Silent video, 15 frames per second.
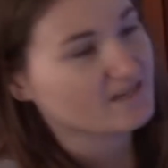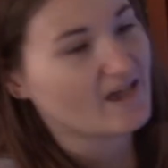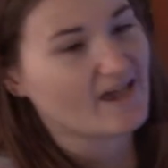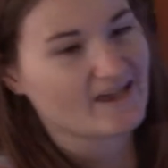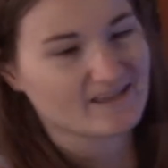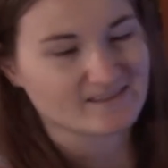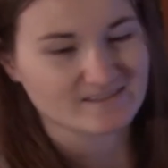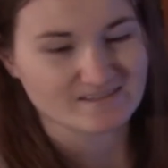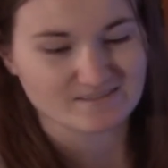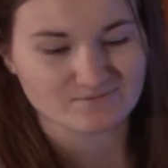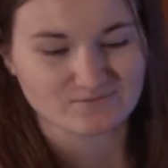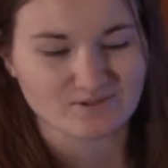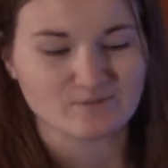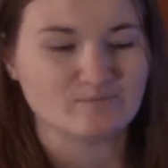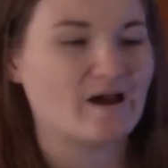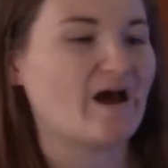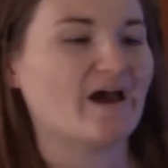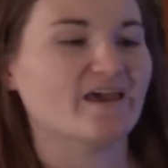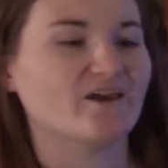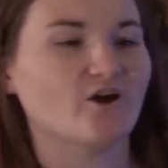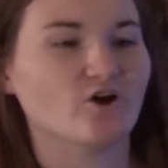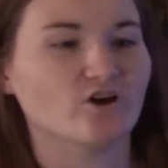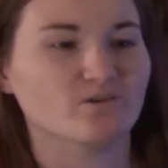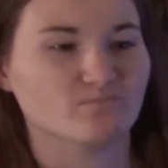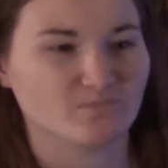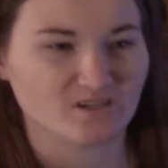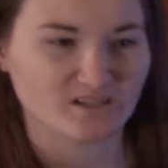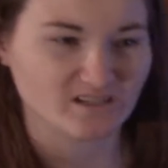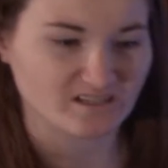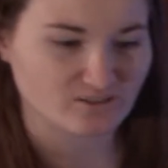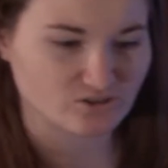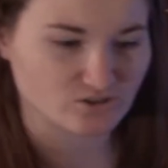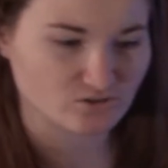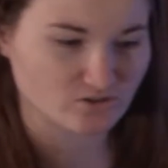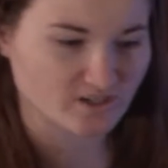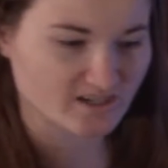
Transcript: had this from iHeartMedia Studio.